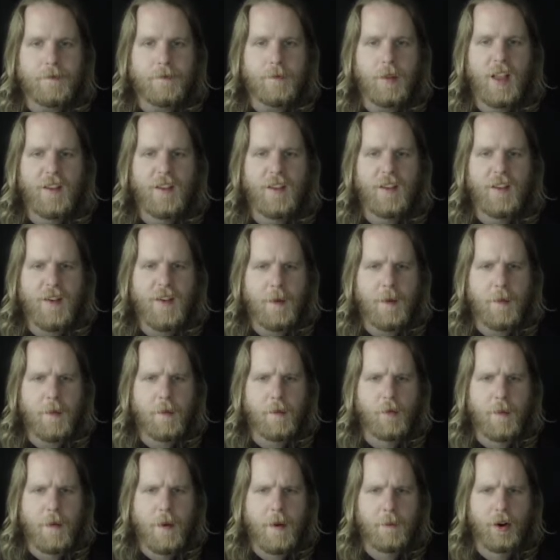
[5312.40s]
If I'm
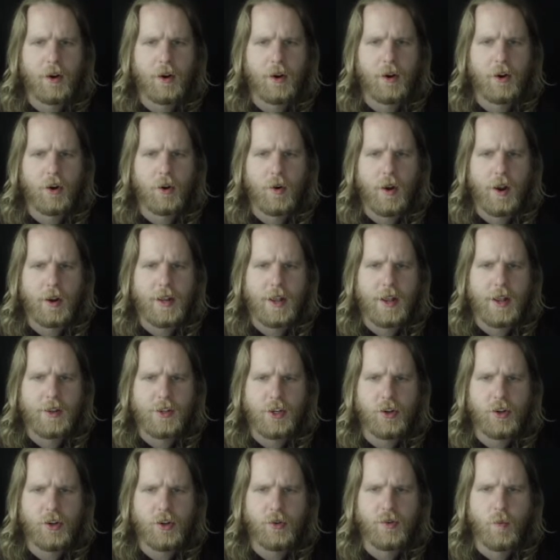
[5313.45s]
remembering correct. Yeah, it's a
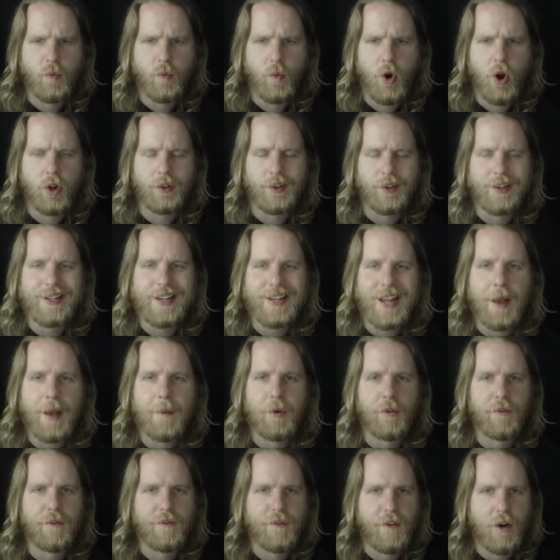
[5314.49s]
huge walled
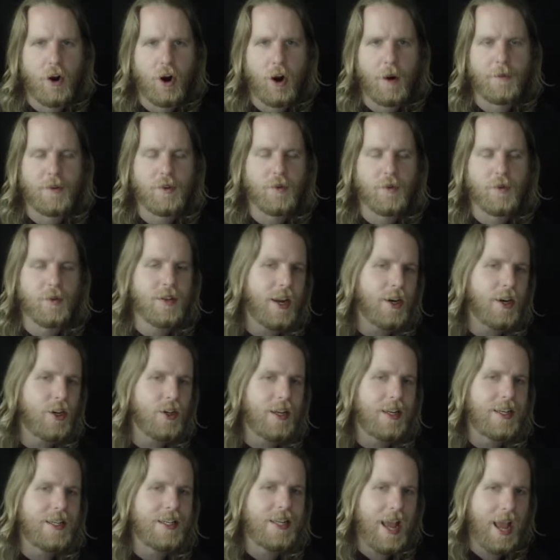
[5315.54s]
temple farm. So it's not
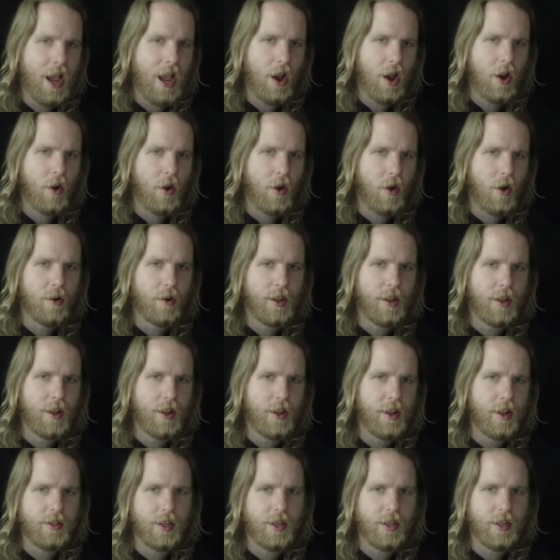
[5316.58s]
actually a town. It's
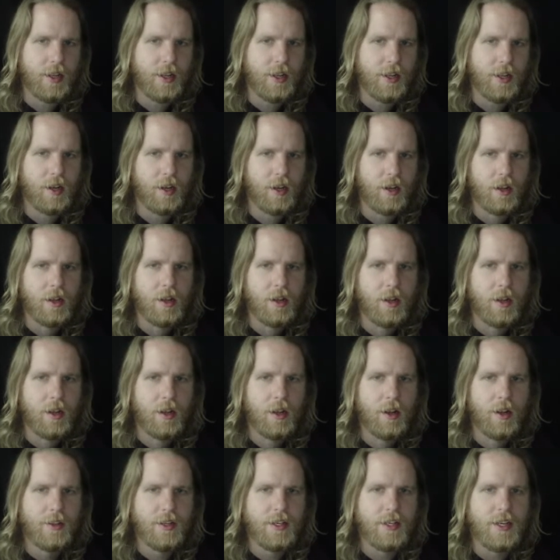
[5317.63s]
just like it's a
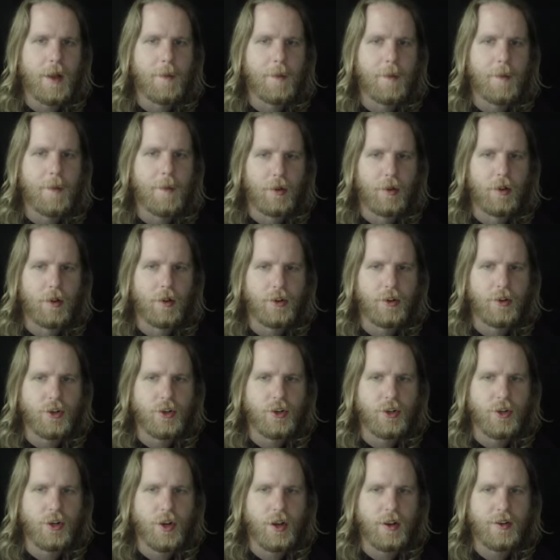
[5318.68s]
temple to
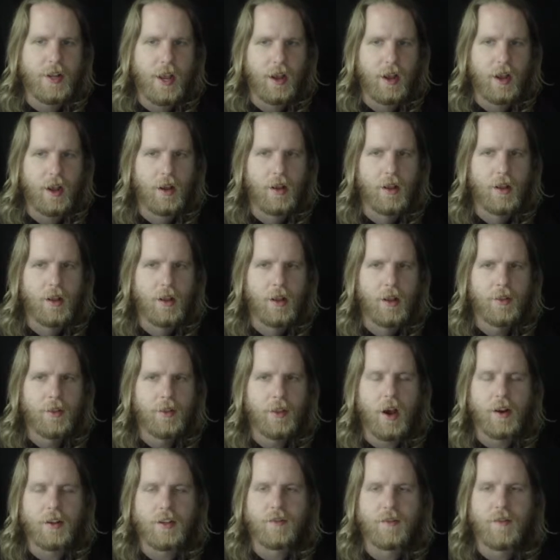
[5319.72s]
Shantea, the
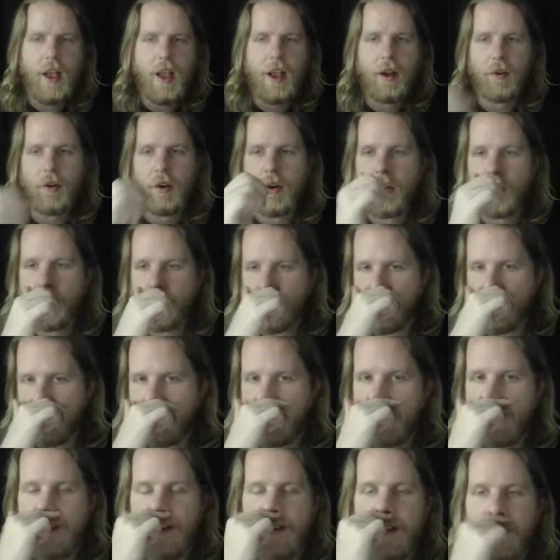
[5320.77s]
goddess of
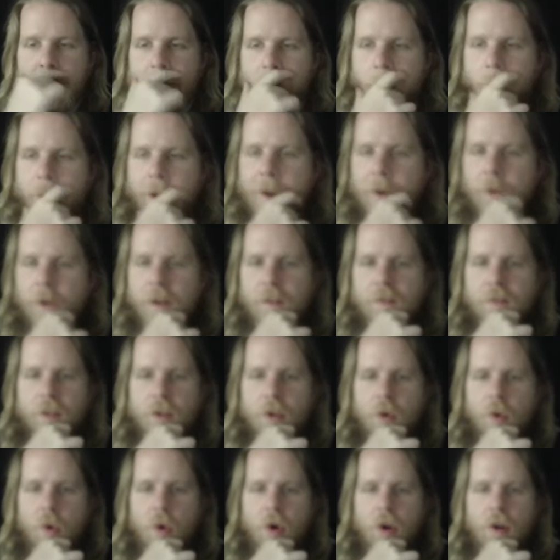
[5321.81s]
agriculture. The granary of the
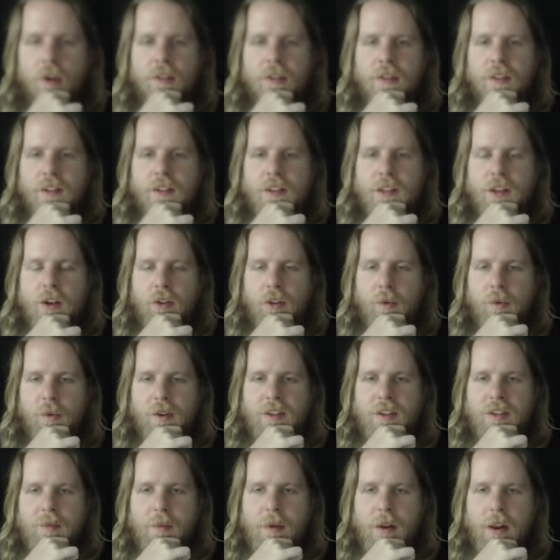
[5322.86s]
north, it's the only
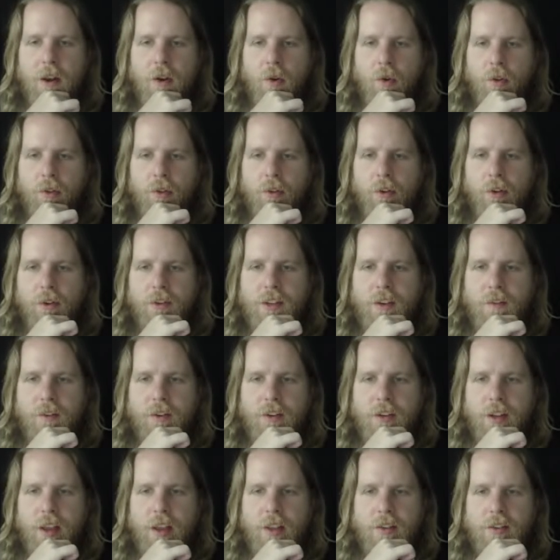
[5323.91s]
reason many northerners ever
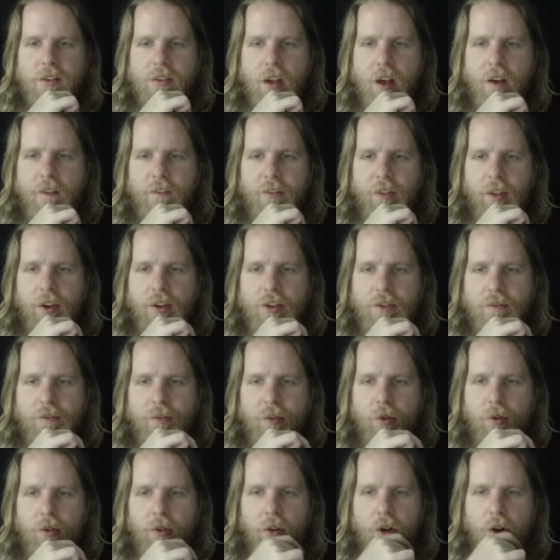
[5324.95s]
taste soft-fleshed
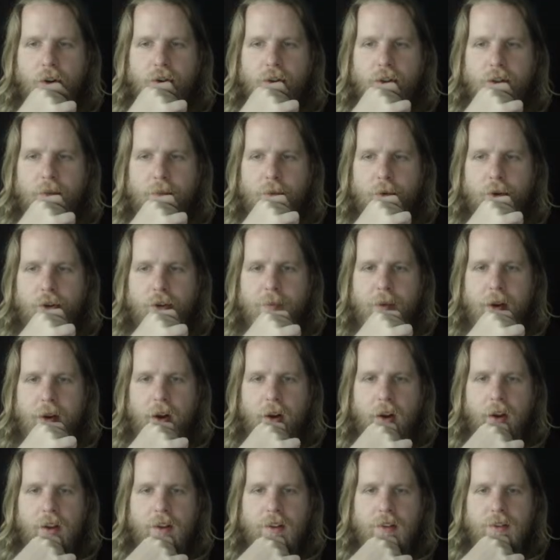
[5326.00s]
fruit larger than bush
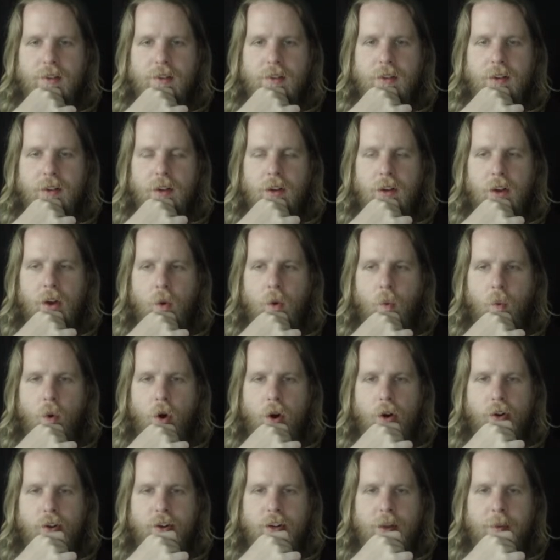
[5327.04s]
berries.
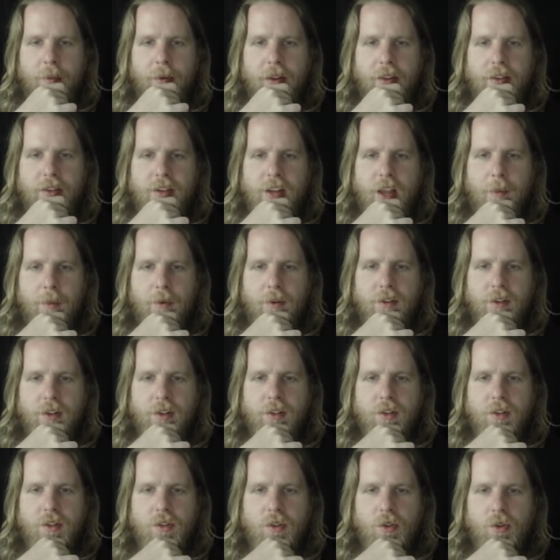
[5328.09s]
Waterdeep and its neighbors
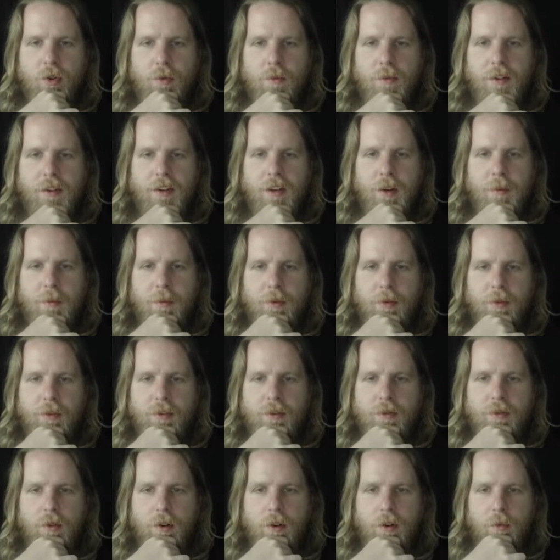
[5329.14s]
consume the
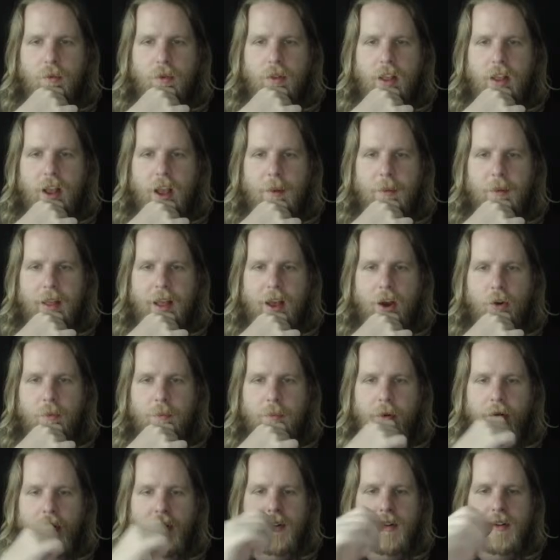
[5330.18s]
temple's reliable
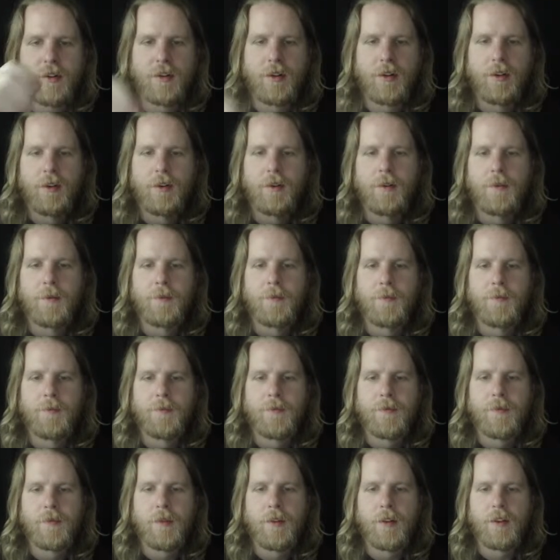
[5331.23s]
output.
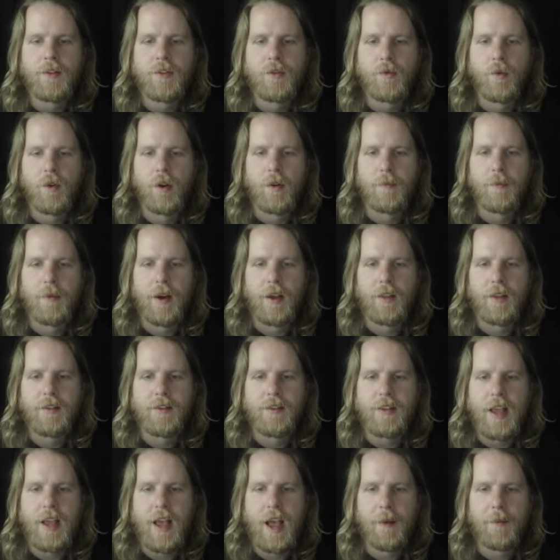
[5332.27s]
It's run by
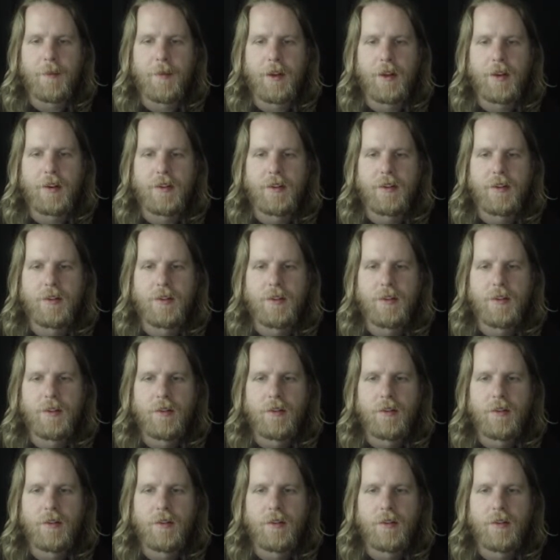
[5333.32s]
this abbot.